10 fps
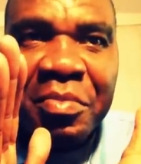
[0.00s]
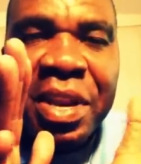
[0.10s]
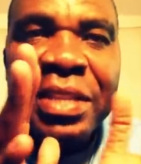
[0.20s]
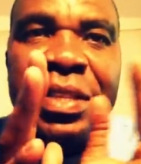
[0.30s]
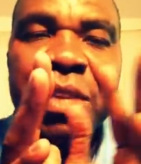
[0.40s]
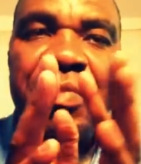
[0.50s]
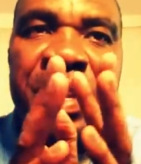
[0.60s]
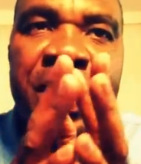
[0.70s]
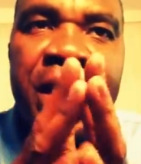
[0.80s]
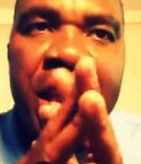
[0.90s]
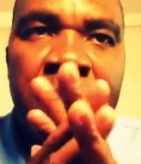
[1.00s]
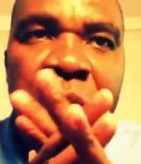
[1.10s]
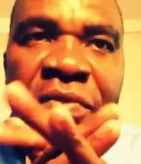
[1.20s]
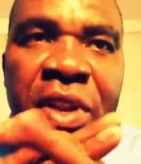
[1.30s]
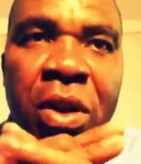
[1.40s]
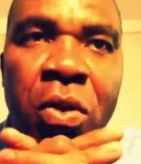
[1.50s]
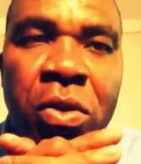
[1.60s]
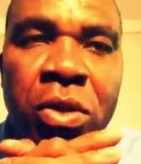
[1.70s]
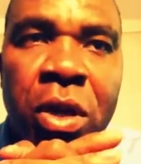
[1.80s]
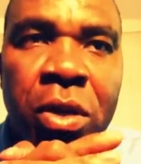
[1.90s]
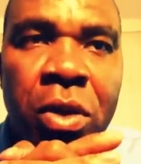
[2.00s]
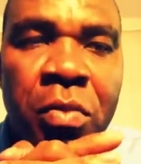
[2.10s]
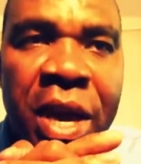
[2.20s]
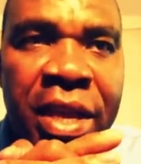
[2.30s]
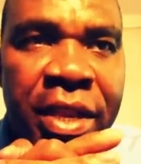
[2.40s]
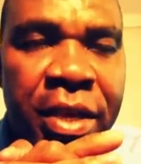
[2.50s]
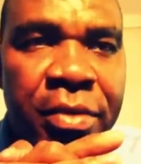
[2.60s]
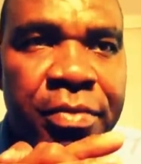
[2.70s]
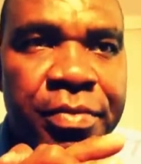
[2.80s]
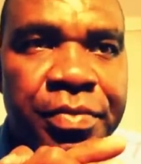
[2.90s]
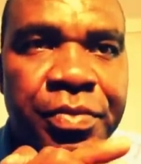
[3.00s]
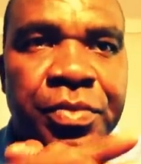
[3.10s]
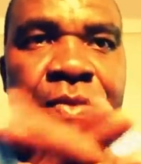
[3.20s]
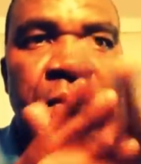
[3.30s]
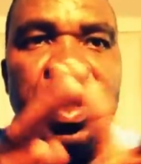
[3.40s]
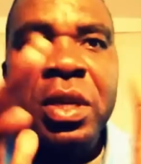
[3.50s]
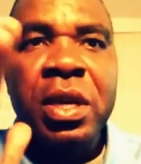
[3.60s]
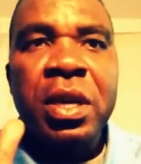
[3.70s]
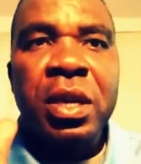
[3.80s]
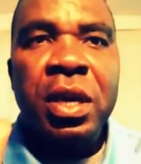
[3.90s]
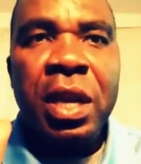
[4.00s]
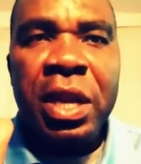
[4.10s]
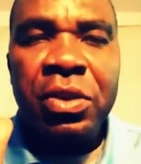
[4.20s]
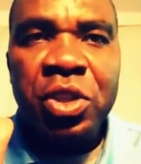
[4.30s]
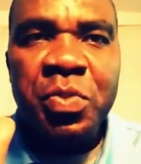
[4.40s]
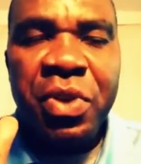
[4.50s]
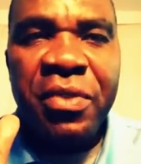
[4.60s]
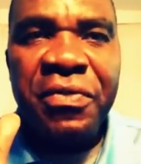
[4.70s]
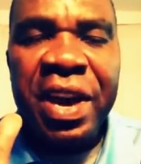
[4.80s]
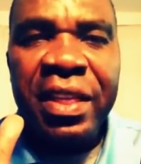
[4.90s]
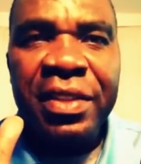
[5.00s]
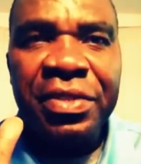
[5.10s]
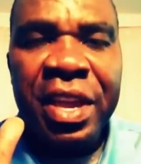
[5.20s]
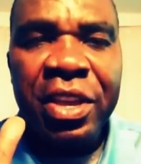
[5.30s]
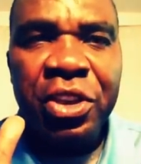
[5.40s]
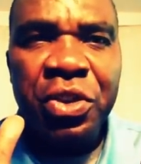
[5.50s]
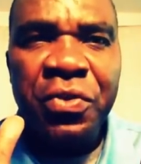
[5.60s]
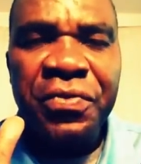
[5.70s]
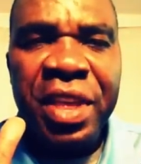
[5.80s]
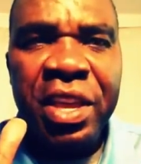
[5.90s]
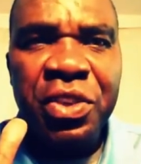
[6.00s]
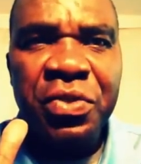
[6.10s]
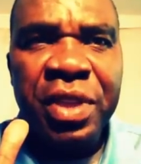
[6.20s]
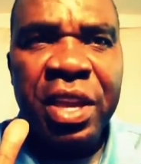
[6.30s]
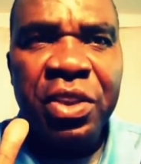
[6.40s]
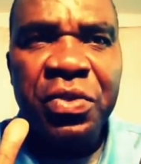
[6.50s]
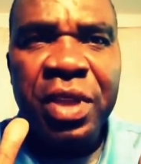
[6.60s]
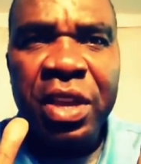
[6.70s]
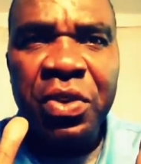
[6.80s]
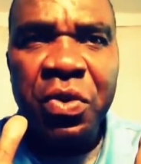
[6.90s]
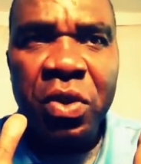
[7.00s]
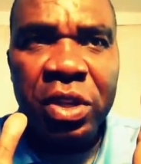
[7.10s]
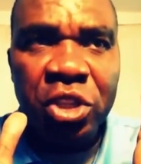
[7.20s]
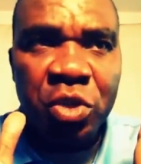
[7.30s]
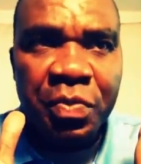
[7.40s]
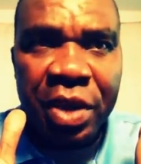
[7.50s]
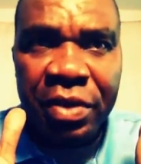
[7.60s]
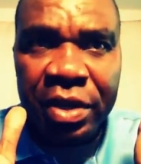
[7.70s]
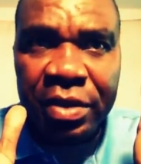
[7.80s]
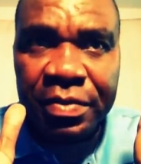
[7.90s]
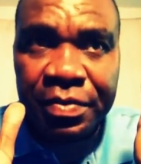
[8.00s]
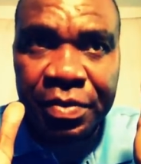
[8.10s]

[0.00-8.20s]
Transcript: Blessed be the name of the Lord God Almighty. Let us pray. Father, thank you, thank you, thank you, thank you, Holy Spirit.